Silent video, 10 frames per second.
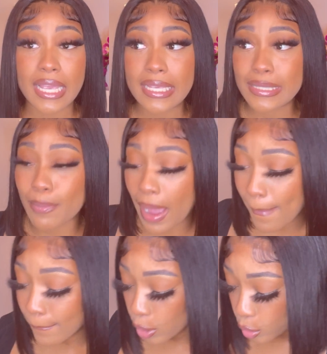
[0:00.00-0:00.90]
is my
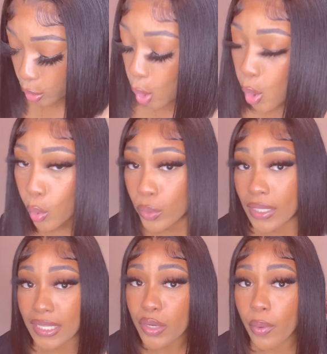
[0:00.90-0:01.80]
Bold Hold
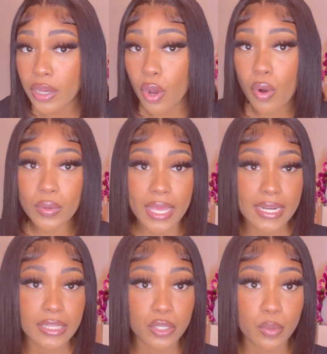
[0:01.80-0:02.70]
liquid gold and
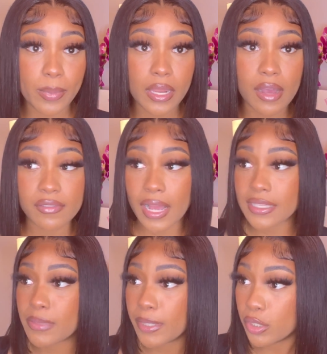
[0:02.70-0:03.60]
a little bit of
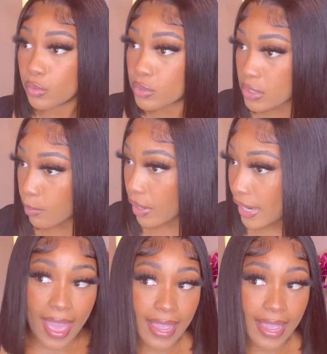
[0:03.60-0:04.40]
Got to Be Glued spray.